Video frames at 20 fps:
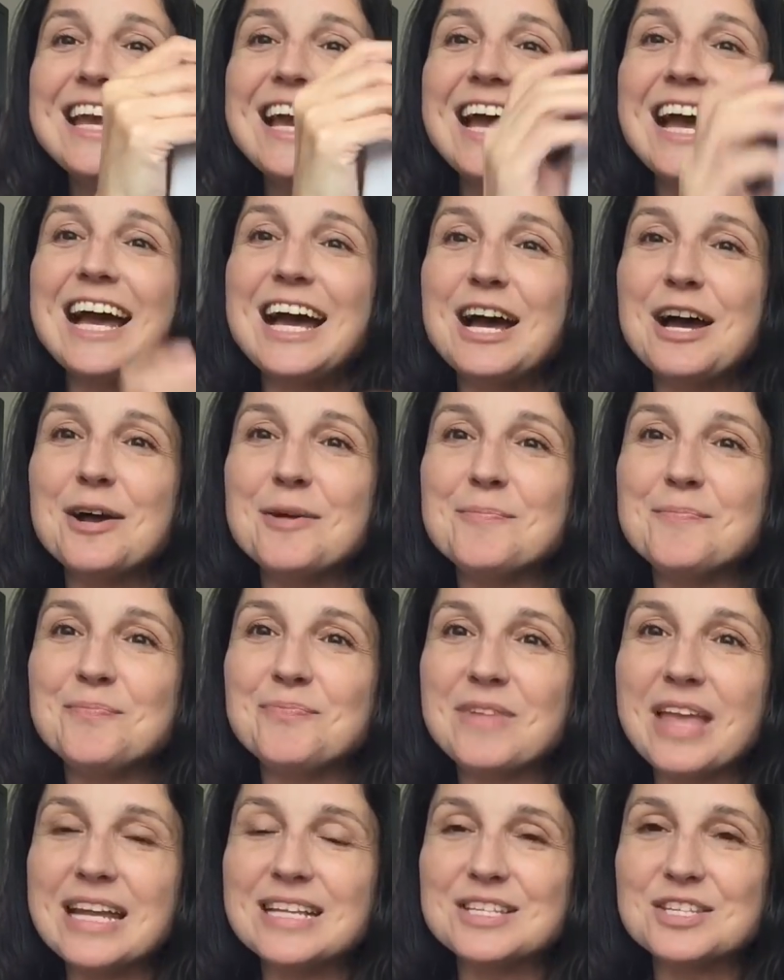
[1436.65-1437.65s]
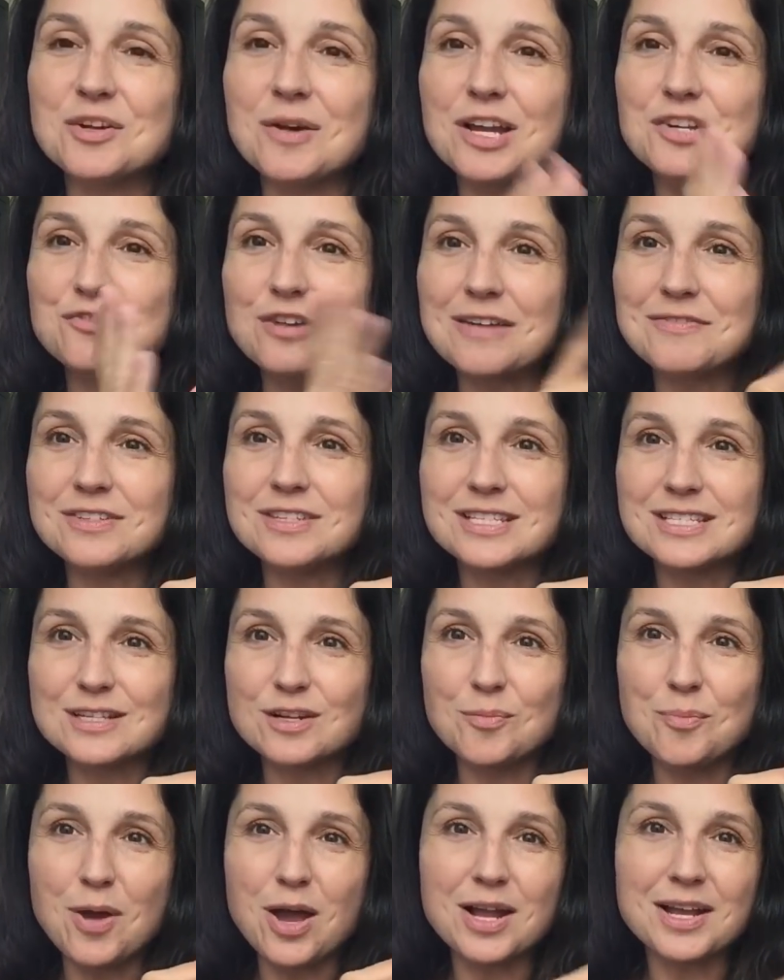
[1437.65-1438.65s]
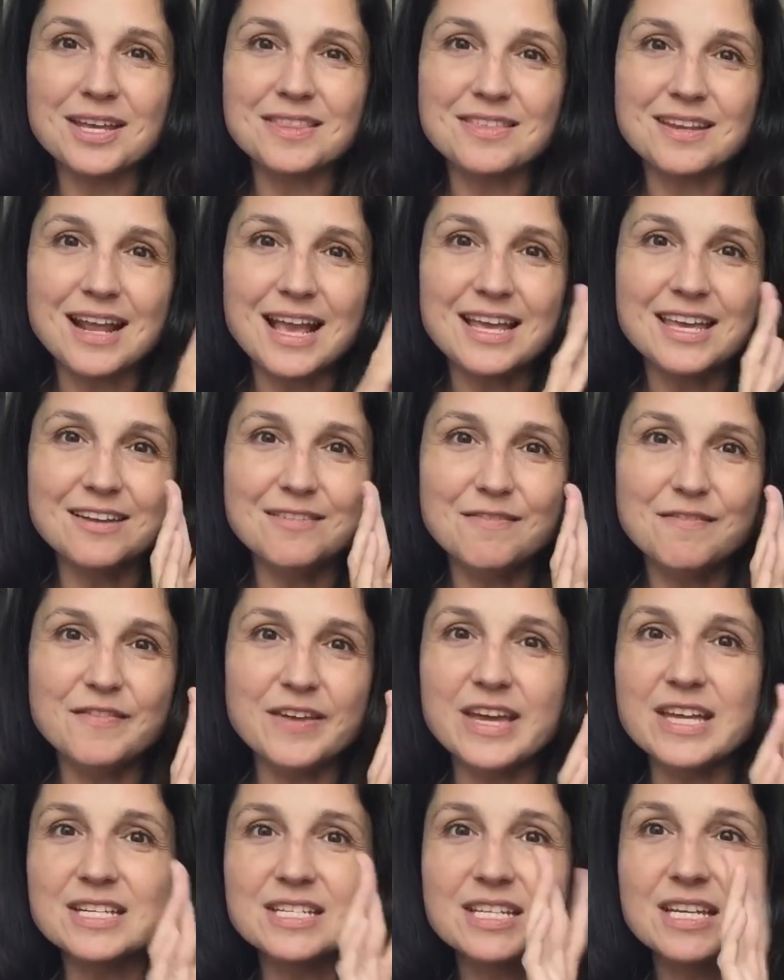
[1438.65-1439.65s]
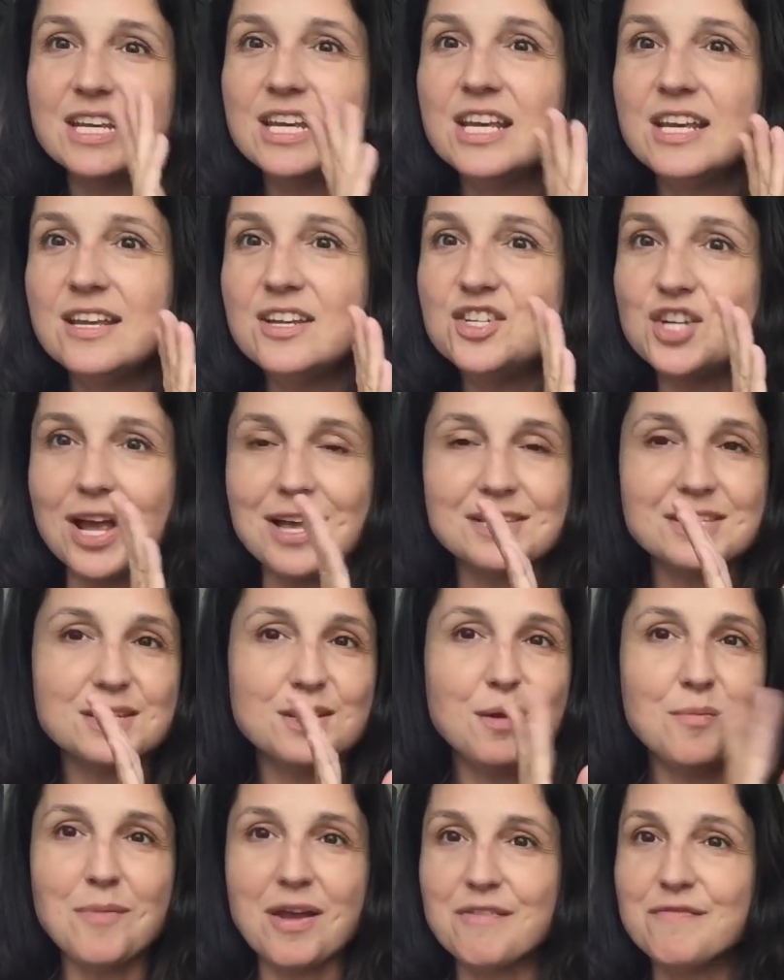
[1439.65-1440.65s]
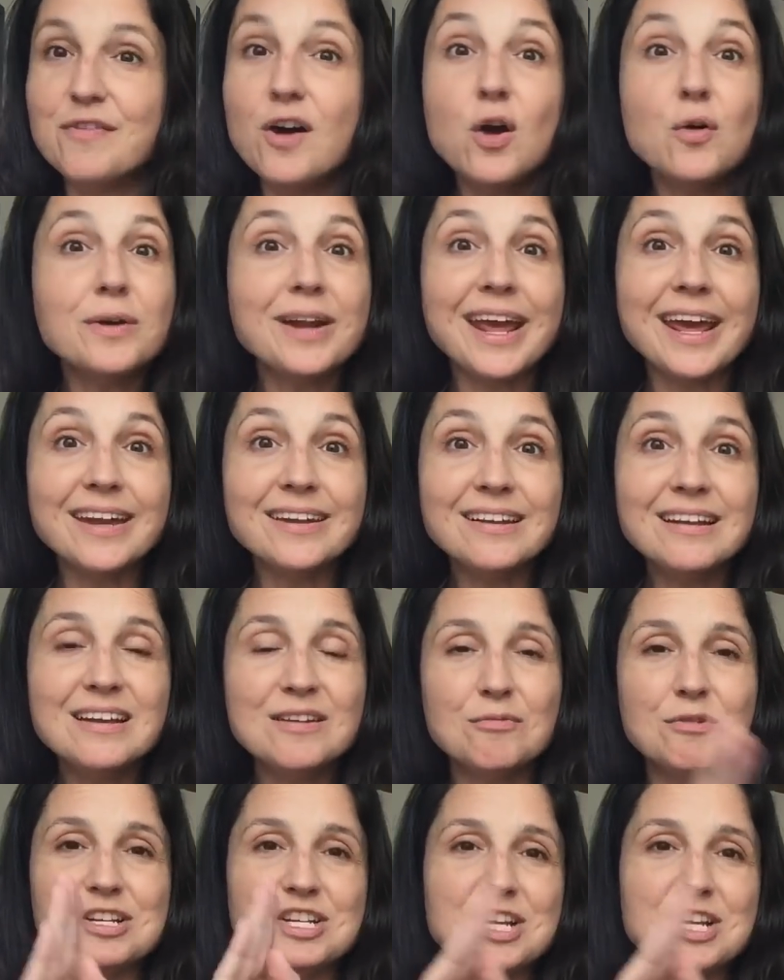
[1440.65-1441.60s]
And so I drafted this little pocket that I can fit just my phone in, which